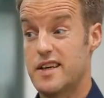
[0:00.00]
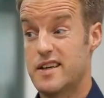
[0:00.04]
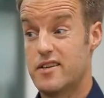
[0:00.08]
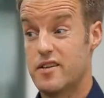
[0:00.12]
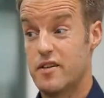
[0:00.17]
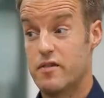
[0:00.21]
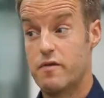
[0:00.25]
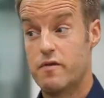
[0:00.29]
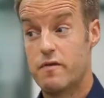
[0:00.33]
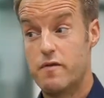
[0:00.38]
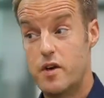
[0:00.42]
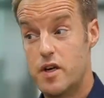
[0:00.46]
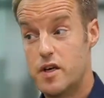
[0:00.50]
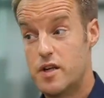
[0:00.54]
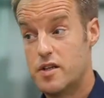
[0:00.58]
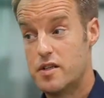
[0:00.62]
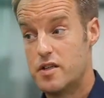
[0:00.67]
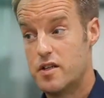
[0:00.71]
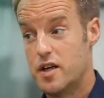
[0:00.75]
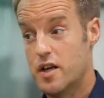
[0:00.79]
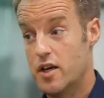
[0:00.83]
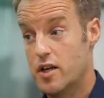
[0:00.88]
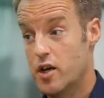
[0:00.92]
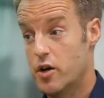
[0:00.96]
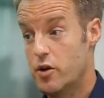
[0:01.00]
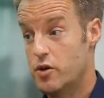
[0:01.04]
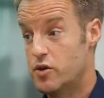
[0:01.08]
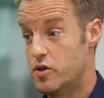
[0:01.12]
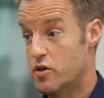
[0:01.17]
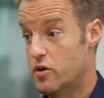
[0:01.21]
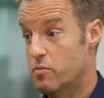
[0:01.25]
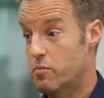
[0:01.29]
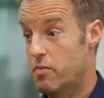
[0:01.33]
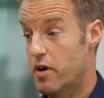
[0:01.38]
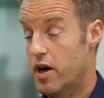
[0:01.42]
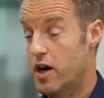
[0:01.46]
than fish in the
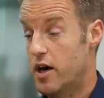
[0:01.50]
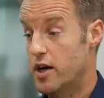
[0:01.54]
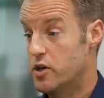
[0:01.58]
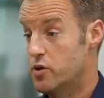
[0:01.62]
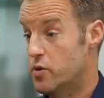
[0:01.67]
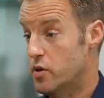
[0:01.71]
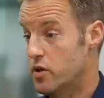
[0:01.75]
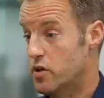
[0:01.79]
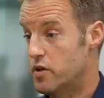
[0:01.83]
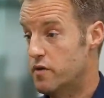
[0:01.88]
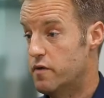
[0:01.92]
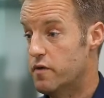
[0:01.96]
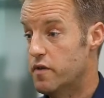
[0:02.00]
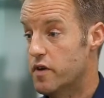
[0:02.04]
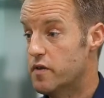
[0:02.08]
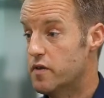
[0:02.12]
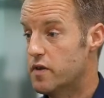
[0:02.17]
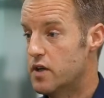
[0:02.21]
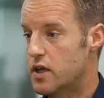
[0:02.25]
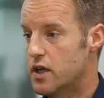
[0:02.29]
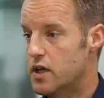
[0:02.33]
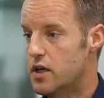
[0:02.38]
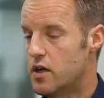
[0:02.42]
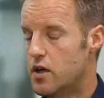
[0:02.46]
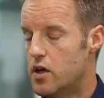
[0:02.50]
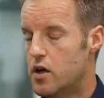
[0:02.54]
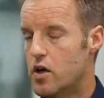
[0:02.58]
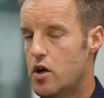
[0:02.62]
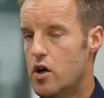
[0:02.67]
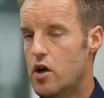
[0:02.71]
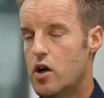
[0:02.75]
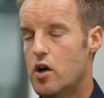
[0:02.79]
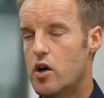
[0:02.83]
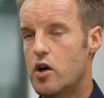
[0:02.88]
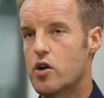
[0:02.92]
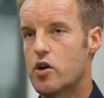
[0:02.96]
ocean by 2050.
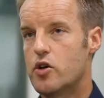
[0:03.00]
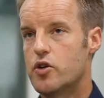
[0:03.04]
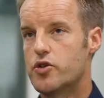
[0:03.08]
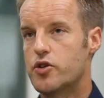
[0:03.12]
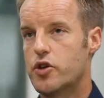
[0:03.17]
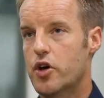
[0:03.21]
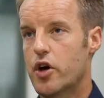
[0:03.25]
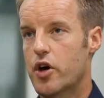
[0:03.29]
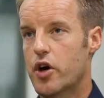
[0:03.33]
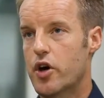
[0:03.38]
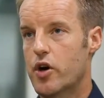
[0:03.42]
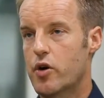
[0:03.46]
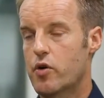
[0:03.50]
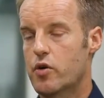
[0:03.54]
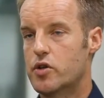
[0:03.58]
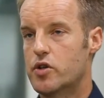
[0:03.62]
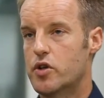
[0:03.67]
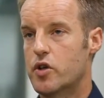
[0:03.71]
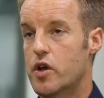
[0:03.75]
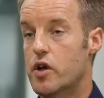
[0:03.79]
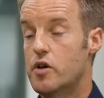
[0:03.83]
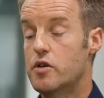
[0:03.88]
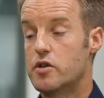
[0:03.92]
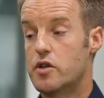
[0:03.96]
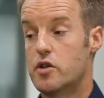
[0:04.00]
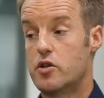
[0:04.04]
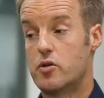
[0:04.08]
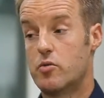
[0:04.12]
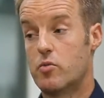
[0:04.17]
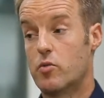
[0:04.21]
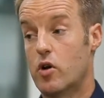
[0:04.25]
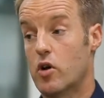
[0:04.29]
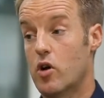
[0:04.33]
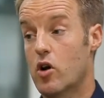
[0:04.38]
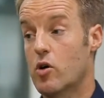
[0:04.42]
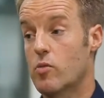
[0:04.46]
So, so those are
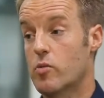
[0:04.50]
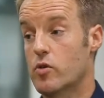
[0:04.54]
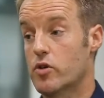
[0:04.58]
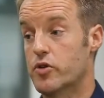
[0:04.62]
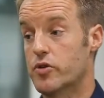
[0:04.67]
some global